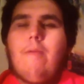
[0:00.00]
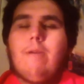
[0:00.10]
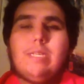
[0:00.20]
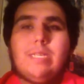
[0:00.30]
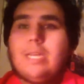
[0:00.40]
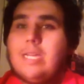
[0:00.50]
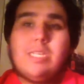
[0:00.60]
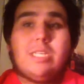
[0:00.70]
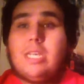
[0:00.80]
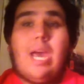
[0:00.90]
I wasn't
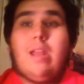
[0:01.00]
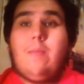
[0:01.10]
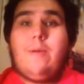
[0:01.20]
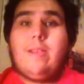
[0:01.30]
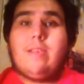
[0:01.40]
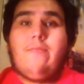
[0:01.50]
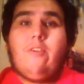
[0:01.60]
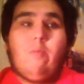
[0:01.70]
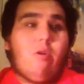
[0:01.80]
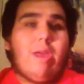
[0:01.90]
excited about the
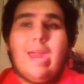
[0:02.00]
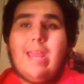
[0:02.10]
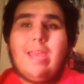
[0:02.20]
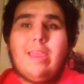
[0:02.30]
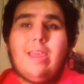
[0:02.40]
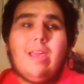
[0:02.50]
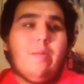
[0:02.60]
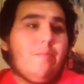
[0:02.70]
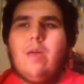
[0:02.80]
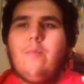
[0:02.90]
film or
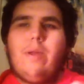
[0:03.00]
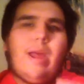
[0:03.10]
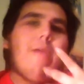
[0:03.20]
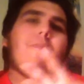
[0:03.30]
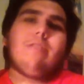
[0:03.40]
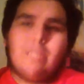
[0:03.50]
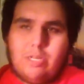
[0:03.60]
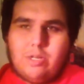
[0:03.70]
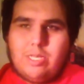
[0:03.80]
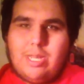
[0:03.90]
anything, but, but I was
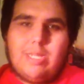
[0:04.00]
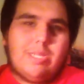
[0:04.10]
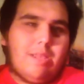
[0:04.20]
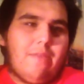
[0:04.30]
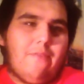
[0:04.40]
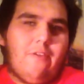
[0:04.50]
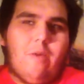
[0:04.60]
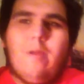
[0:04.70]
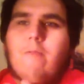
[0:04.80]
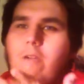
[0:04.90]
interested in seeing the
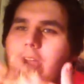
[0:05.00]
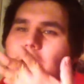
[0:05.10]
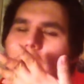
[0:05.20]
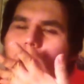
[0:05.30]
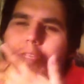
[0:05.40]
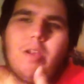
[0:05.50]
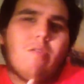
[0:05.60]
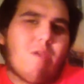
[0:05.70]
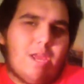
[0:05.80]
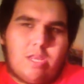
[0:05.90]
film, and Ron Howard is a
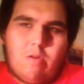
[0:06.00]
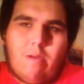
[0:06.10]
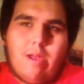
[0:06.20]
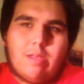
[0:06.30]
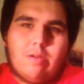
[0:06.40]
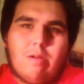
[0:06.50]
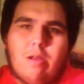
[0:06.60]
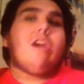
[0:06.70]
great director.